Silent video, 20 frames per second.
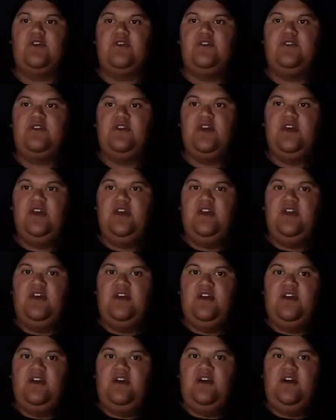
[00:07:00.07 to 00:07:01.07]
good,
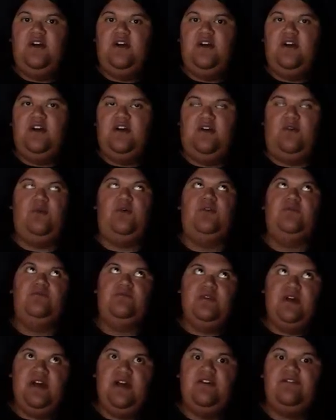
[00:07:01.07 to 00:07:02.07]

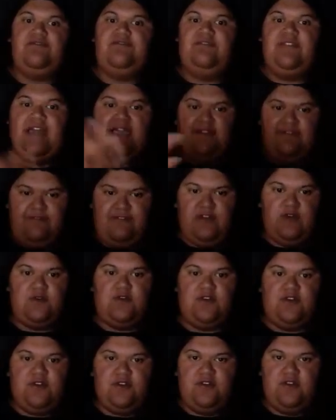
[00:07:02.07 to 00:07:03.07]
if they
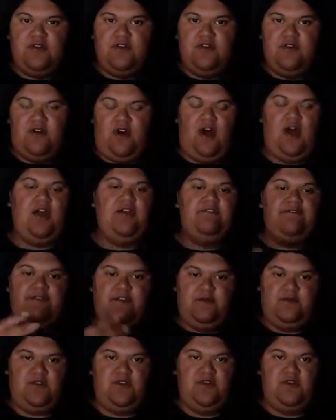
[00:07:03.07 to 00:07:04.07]
feel good, I
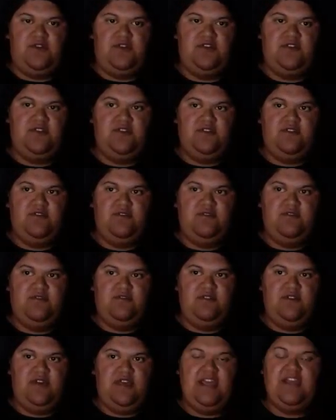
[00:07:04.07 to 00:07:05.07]
feel good.
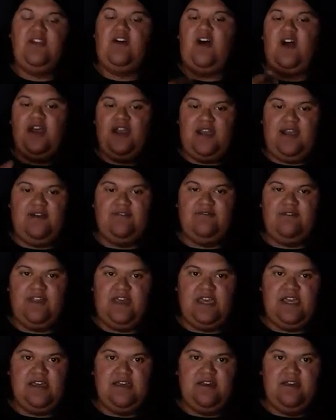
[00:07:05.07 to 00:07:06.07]
And I love
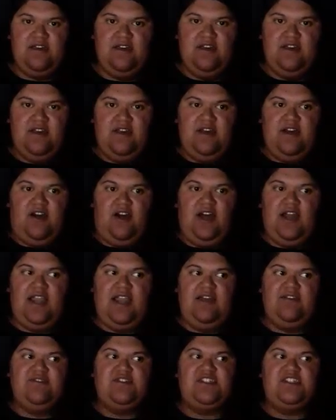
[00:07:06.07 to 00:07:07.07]
that. I
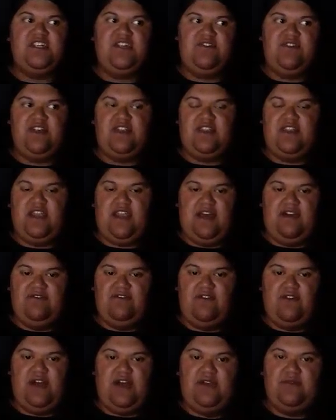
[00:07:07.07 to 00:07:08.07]
love sharing the
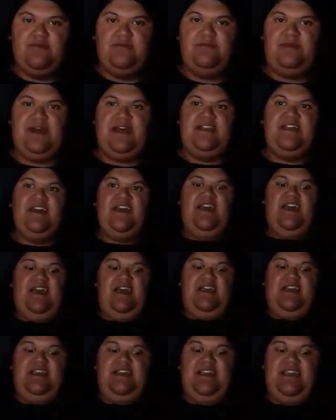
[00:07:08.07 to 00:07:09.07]
love around, but
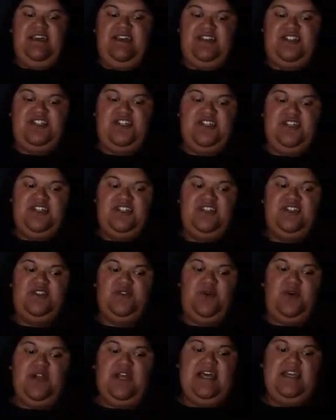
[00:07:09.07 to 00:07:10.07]
yeah, she
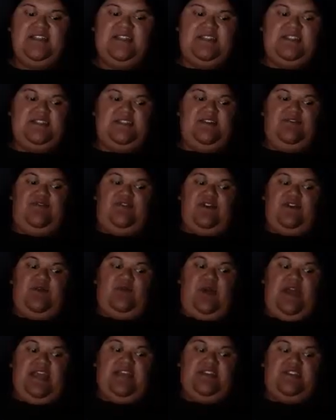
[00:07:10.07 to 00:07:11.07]
taught us
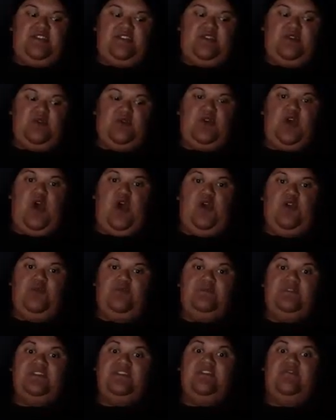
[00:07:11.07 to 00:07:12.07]
different ways to
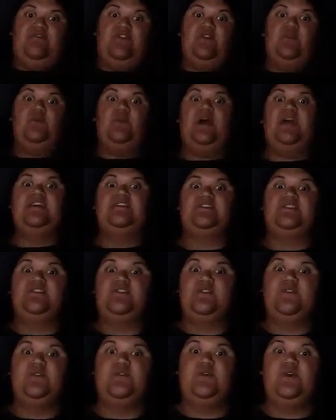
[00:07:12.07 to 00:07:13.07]
cope, different
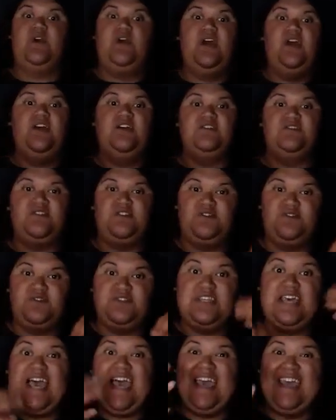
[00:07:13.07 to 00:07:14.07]
ways to
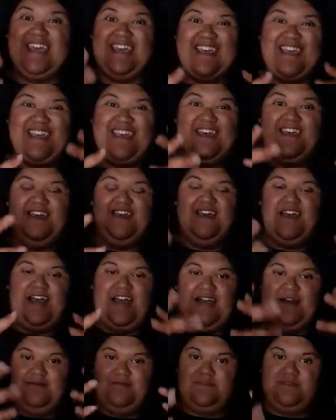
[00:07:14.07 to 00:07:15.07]
take
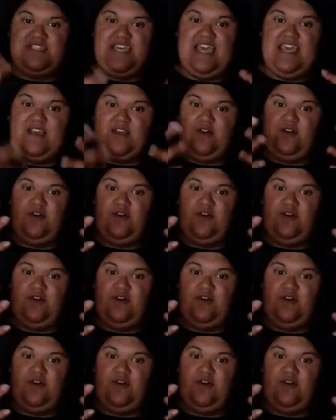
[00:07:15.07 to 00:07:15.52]
on